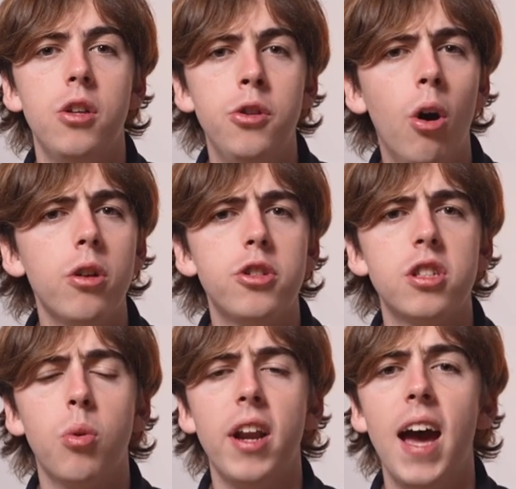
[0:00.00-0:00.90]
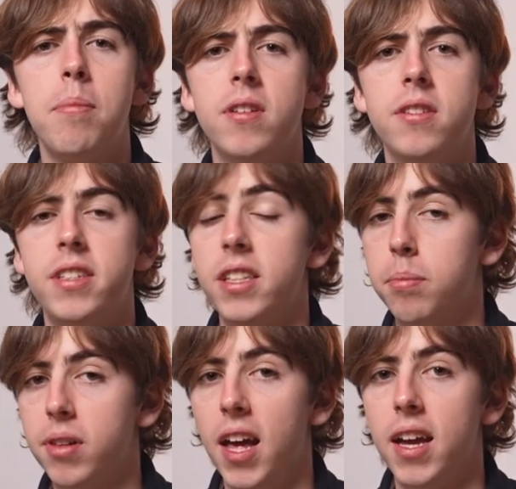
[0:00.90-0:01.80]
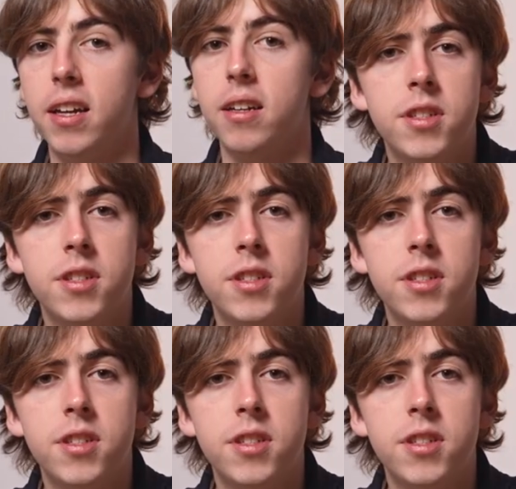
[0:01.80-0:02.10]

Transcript: not just what happens in the play.